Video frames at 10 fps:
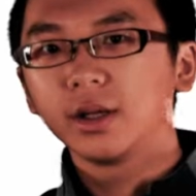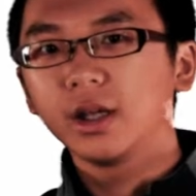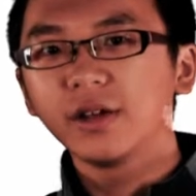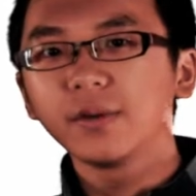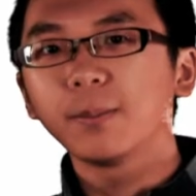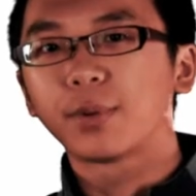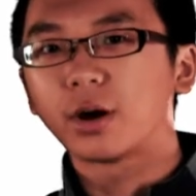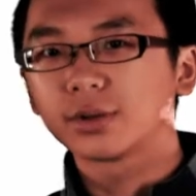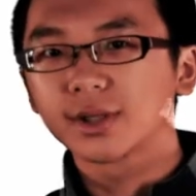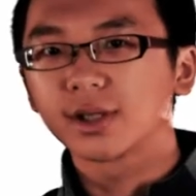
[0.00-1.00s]
Even
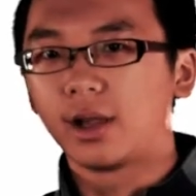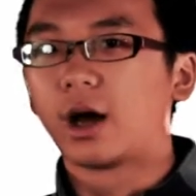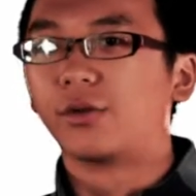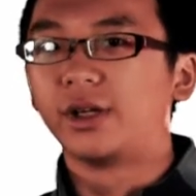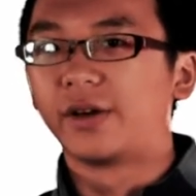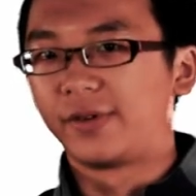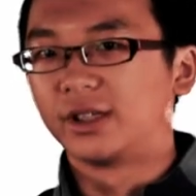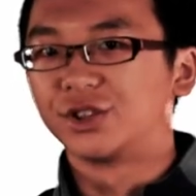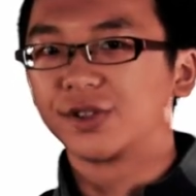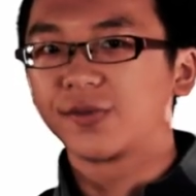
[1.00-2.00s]
bronze to Lowry
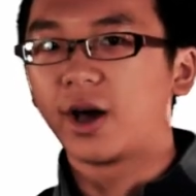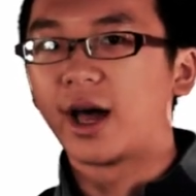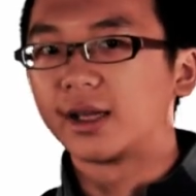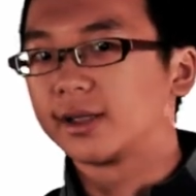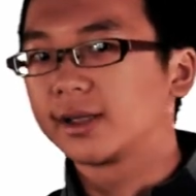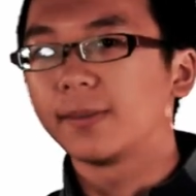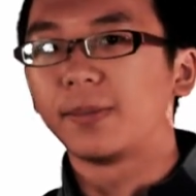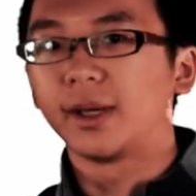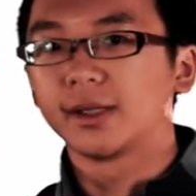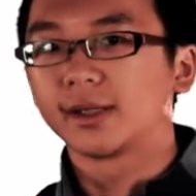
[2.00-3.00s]
definitions for acids and
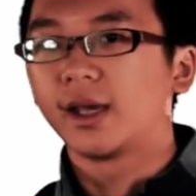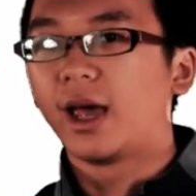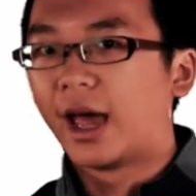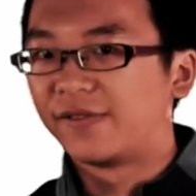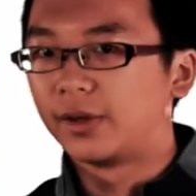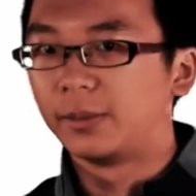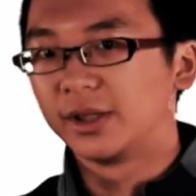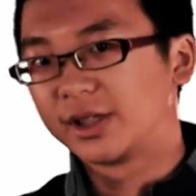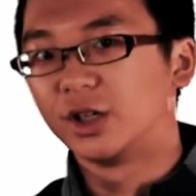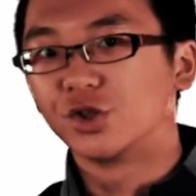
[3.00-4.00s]
bases have
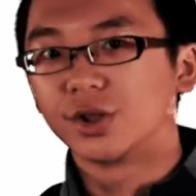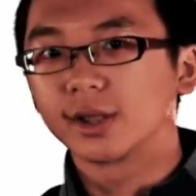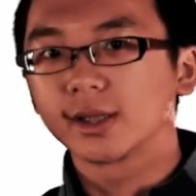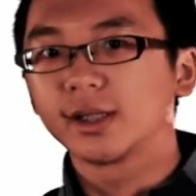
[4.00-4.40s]
limitations.